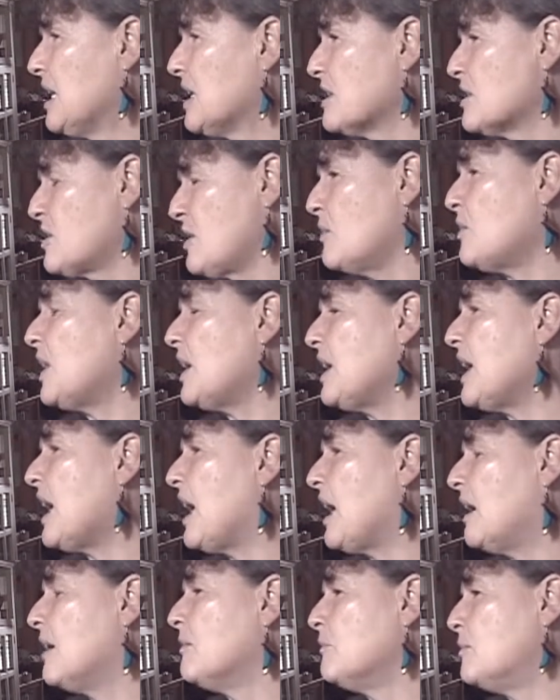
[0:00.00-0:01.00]
So
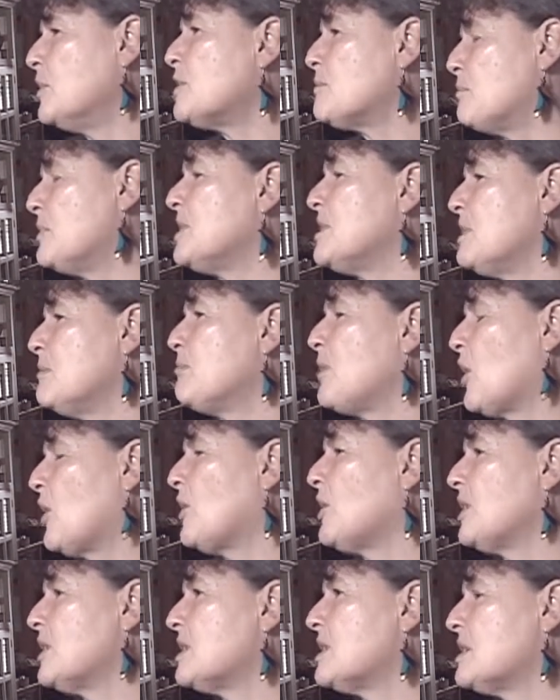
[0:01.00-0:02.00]
they would be
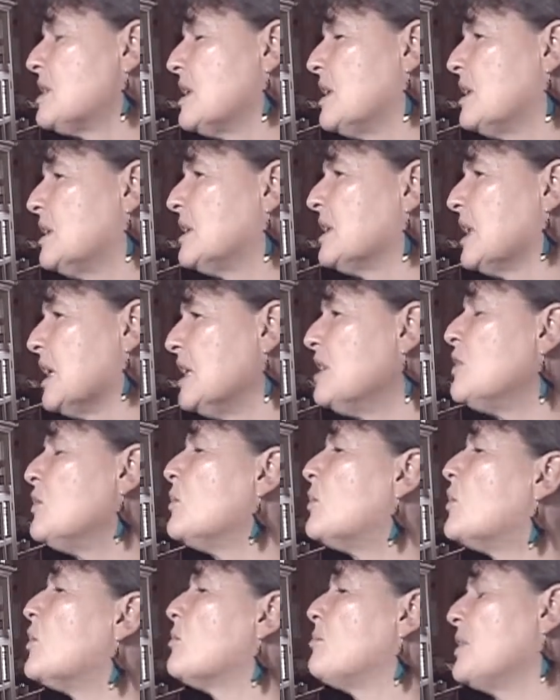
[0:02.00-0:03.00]
deployed in
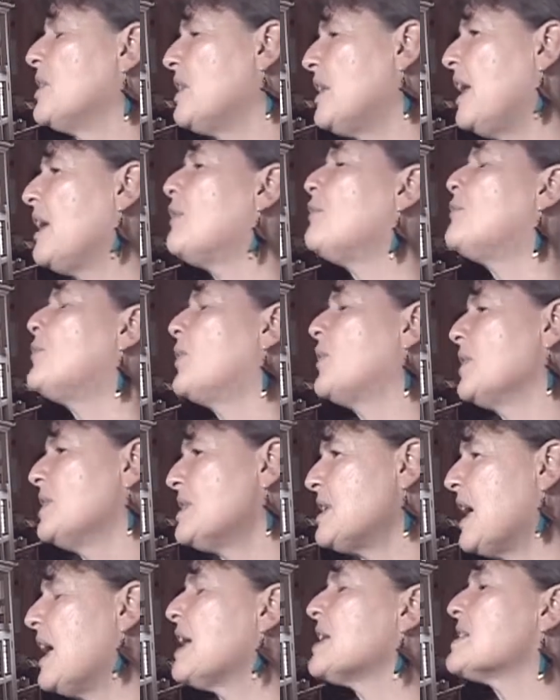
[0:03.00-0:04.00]
Europe, and therefore
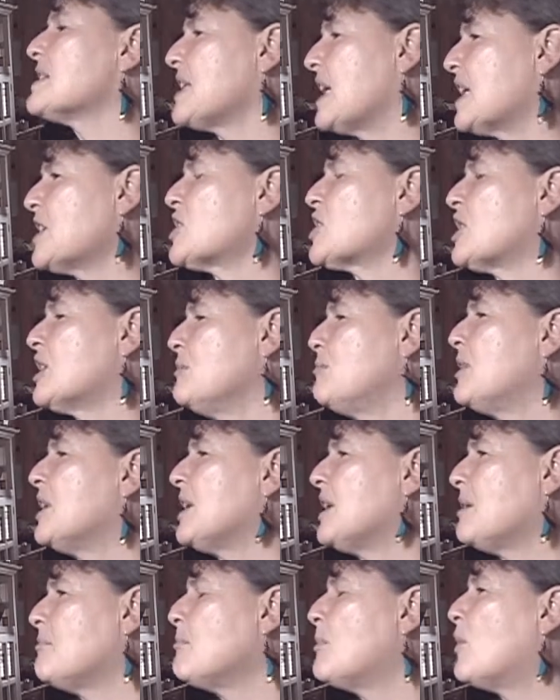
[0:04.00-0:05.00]
it has actually
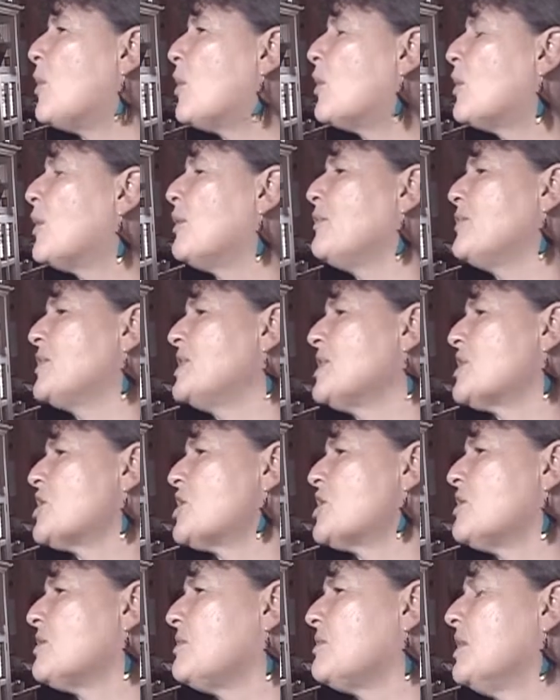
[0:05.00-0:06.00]
become more of an
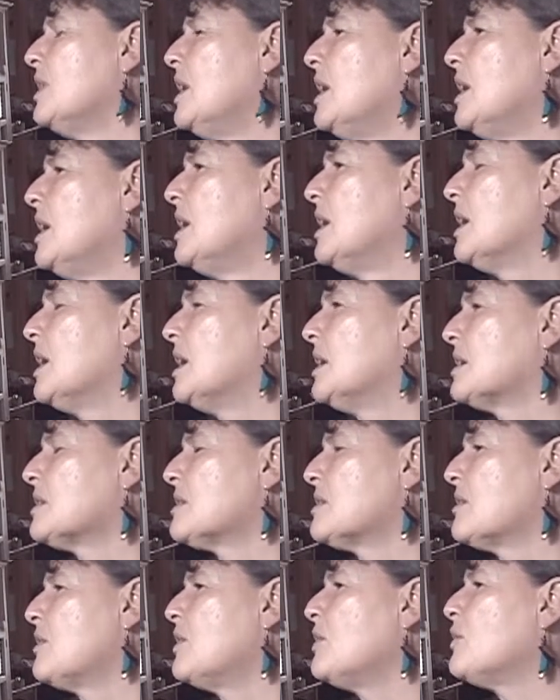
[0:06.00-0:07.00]
issue
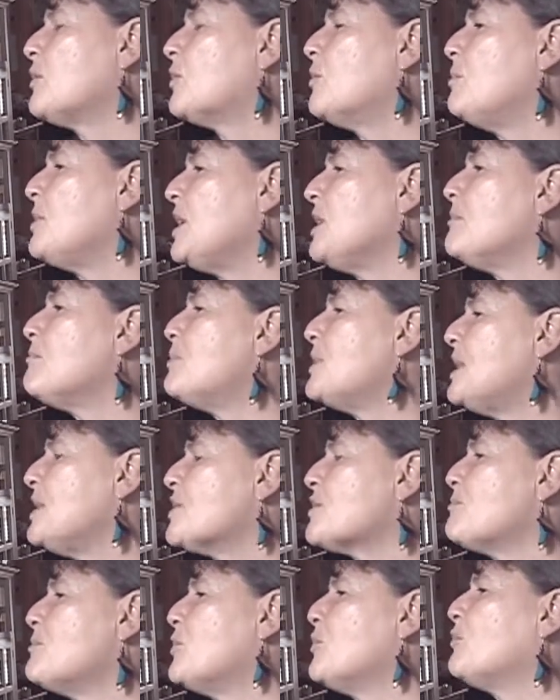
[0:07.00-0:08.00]
to the European
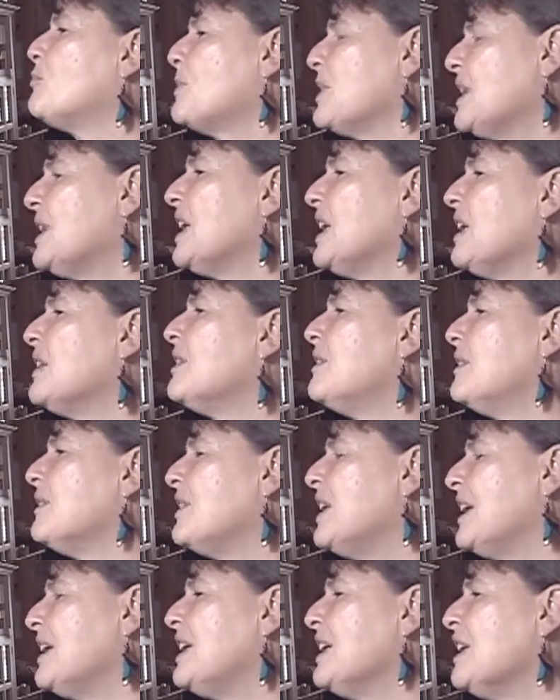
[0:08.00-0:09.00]
peace movement than